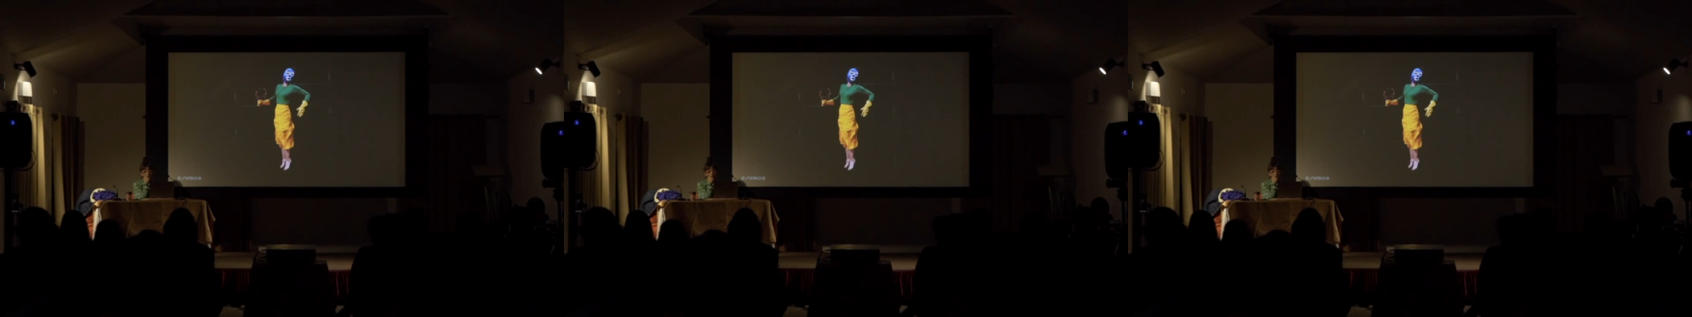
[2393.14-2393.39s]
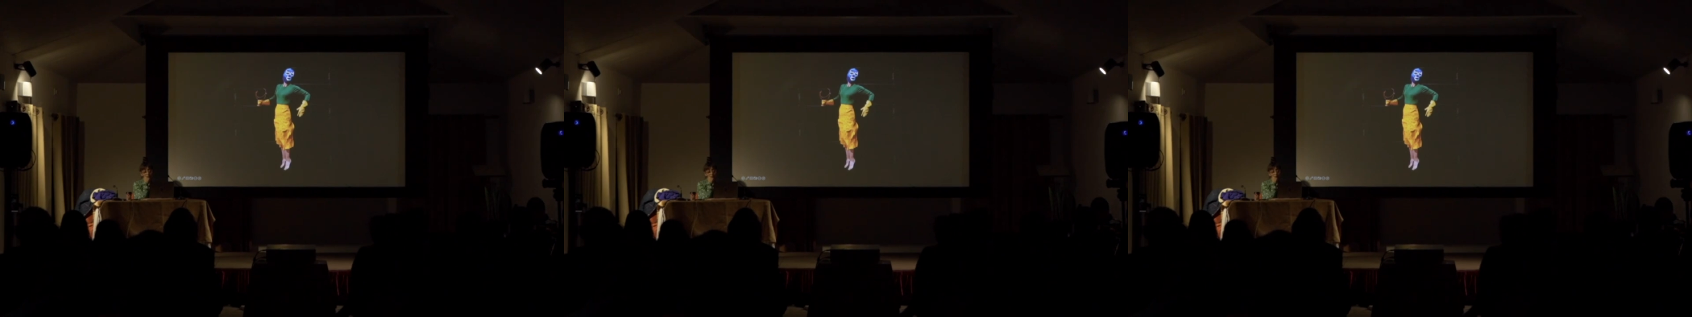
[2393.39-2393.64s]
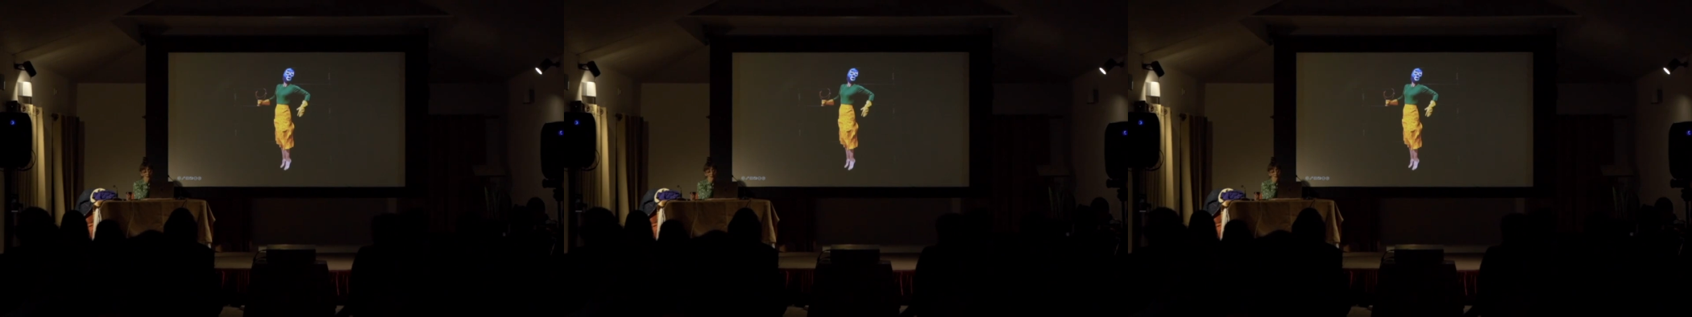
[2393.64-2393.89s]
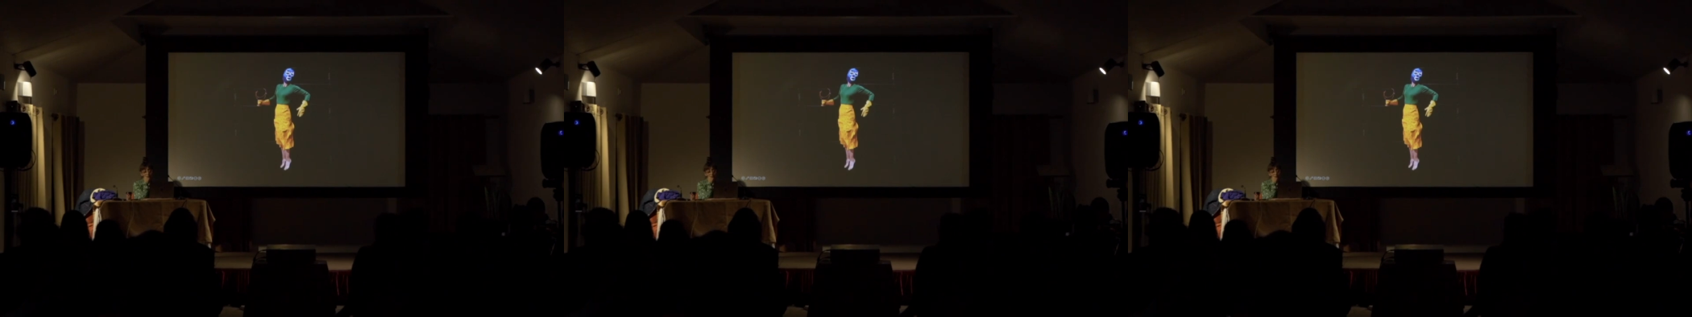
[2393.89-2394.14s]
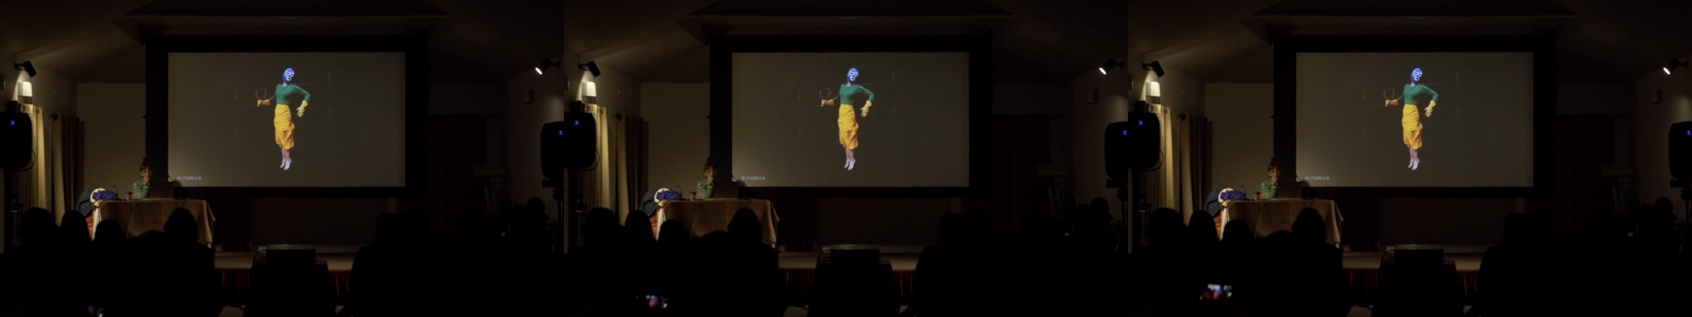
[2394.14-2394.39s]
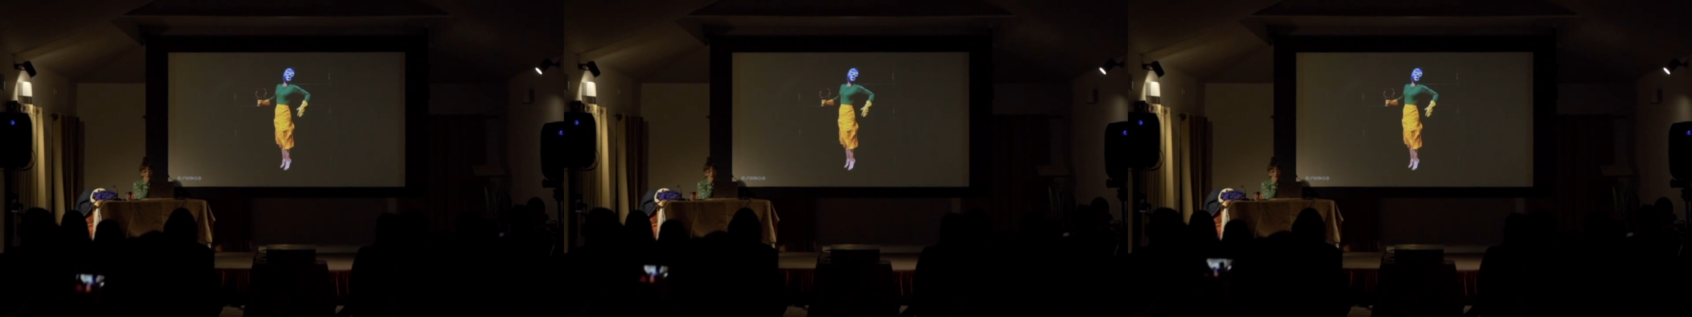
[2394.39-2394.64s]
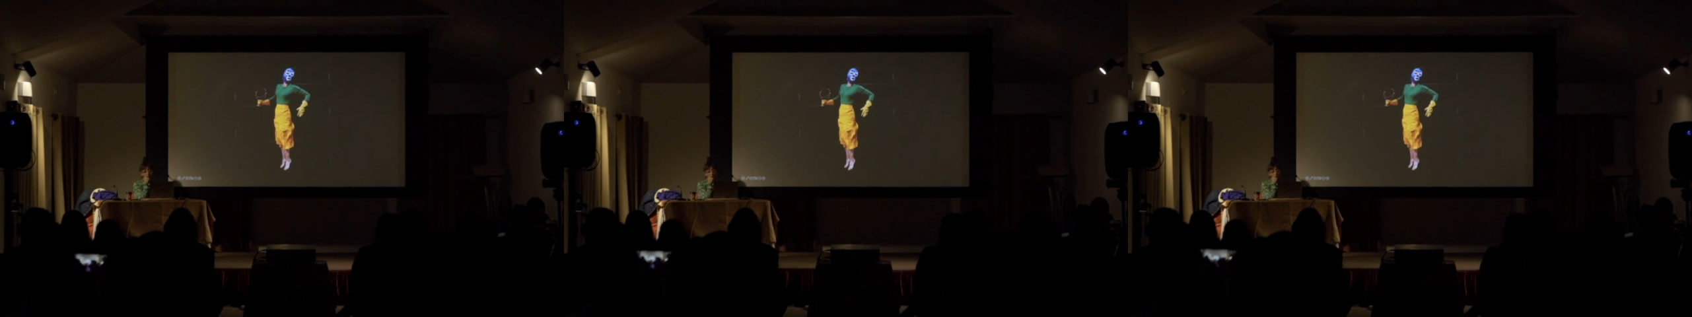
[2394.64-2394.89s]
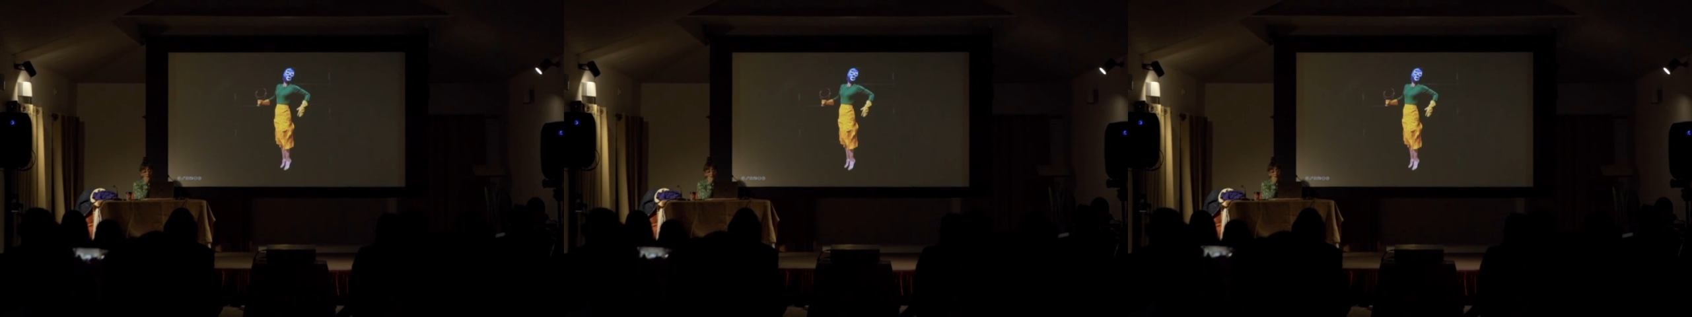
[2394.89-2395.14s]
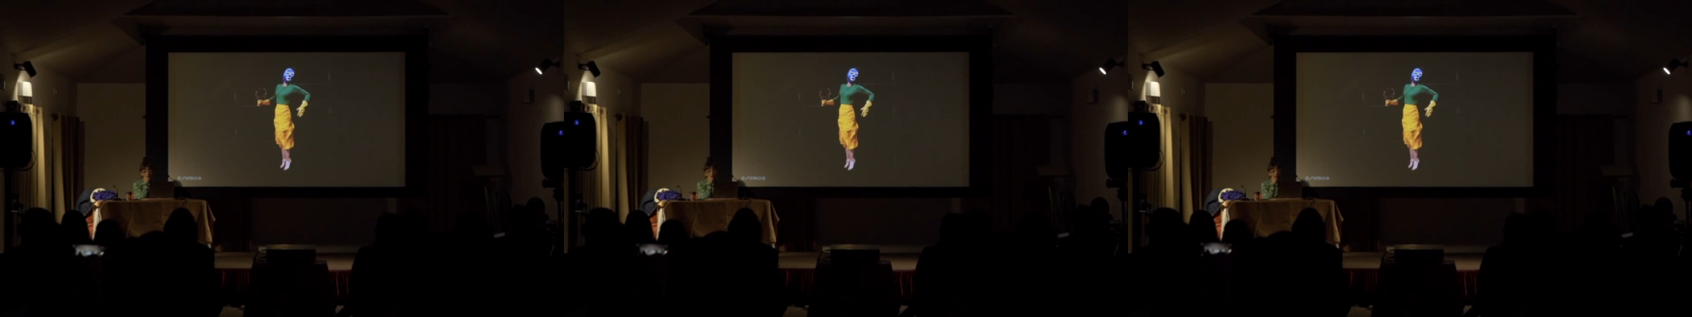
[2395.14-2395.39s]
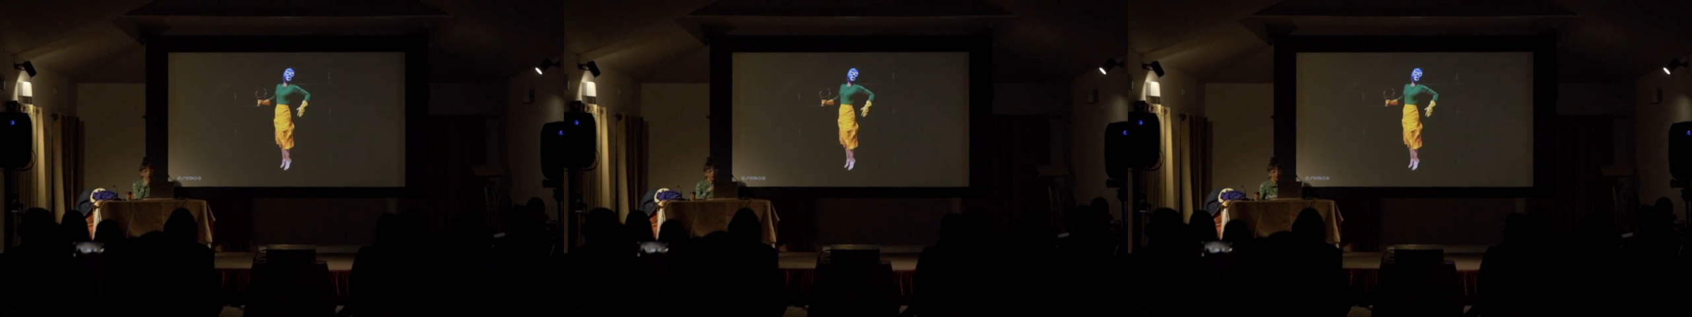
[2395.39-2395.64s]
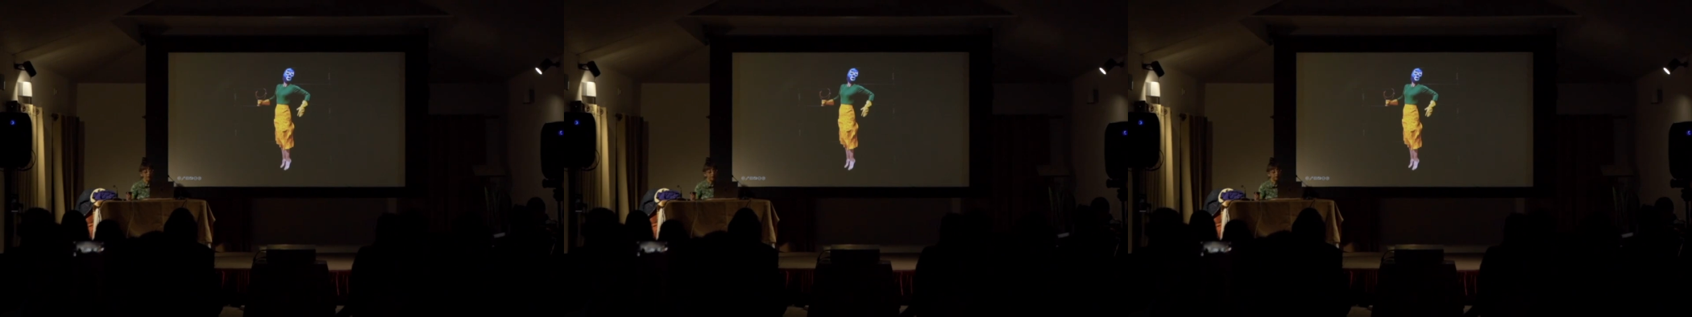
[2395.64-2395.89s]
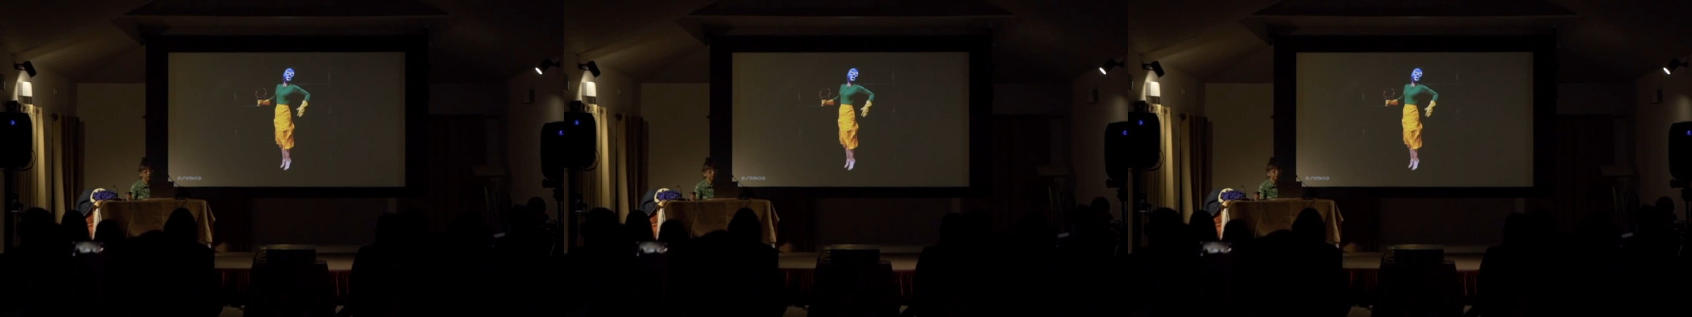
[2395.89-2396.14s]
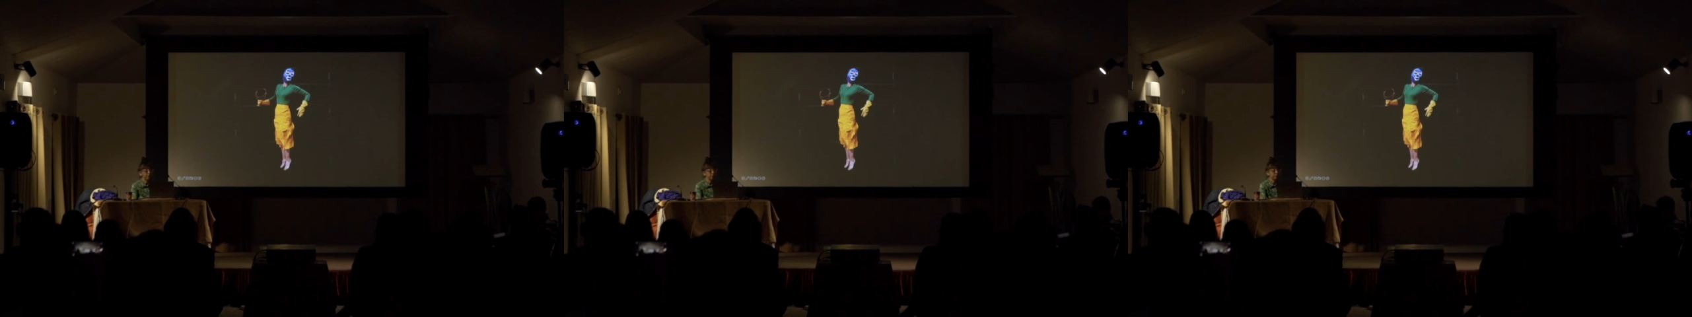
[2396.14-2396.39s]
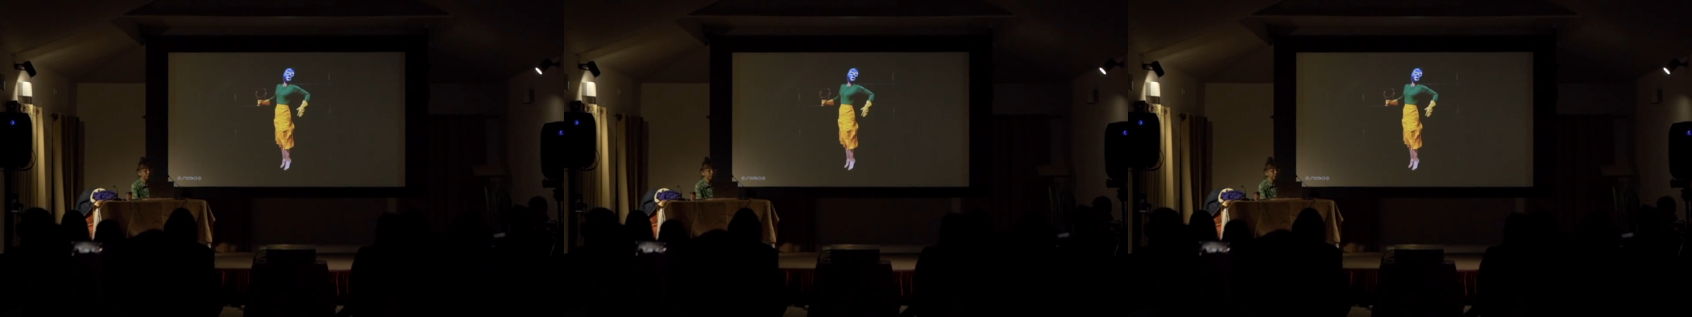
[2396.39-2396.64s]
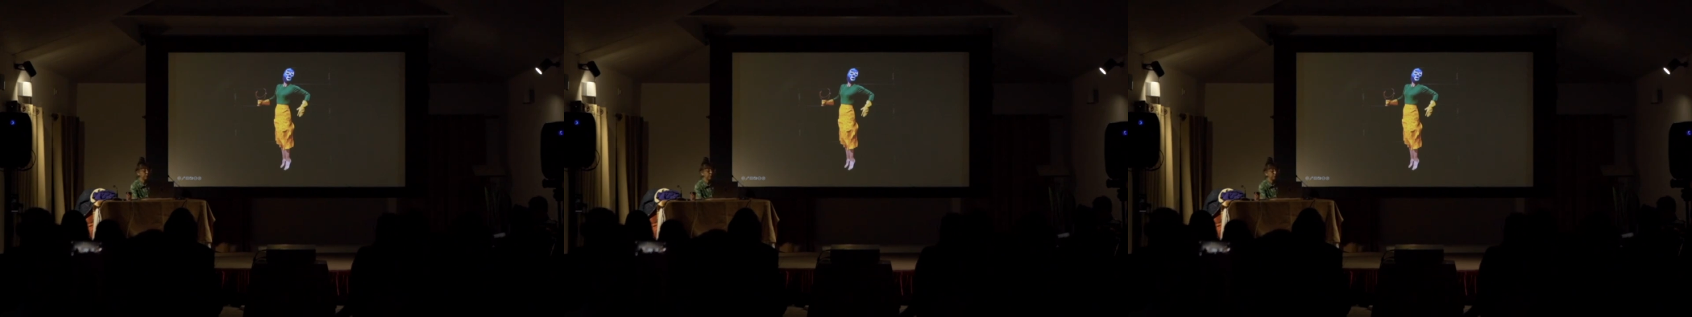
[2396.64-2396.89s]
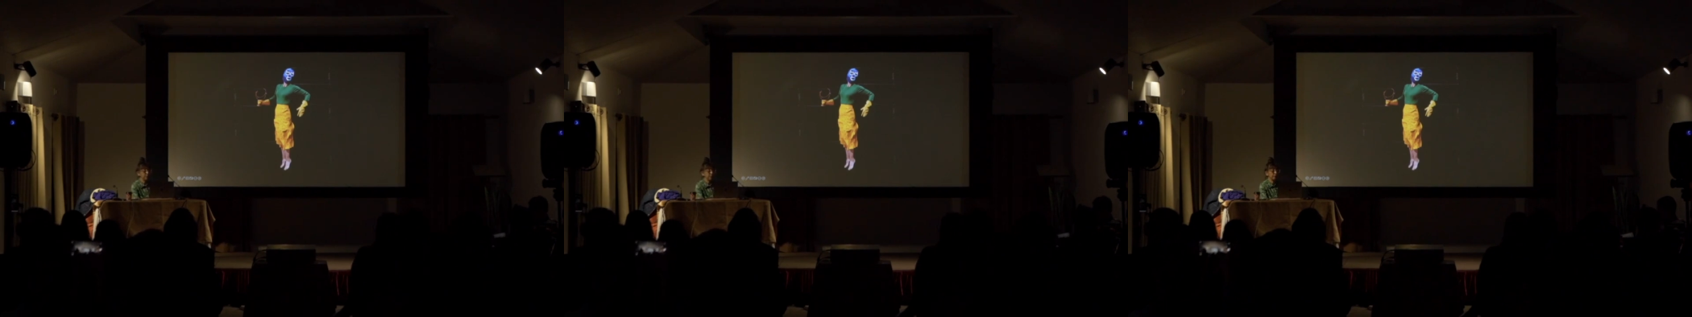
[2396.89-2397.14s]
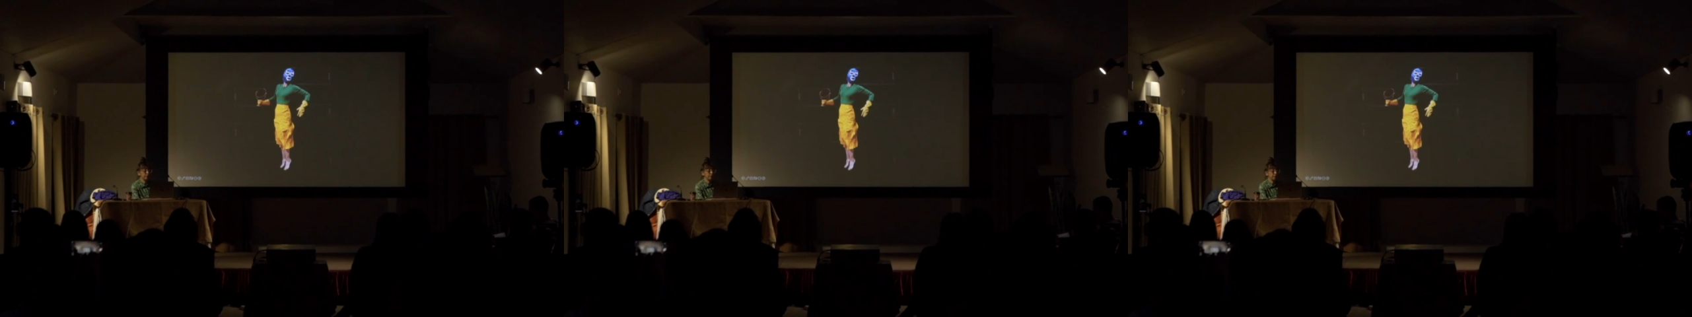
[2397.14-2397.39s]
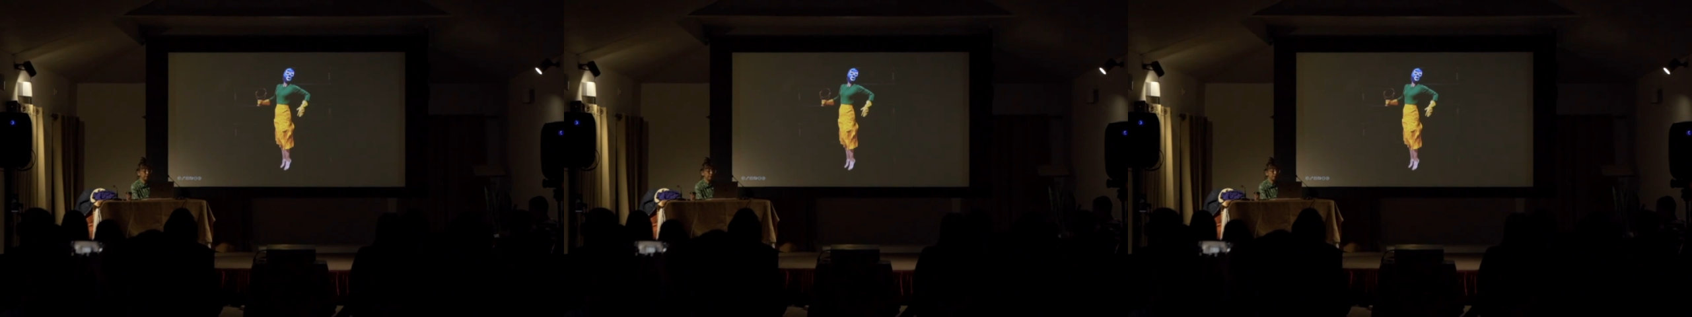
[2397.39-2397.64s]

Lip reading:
[unreadable: no face in view]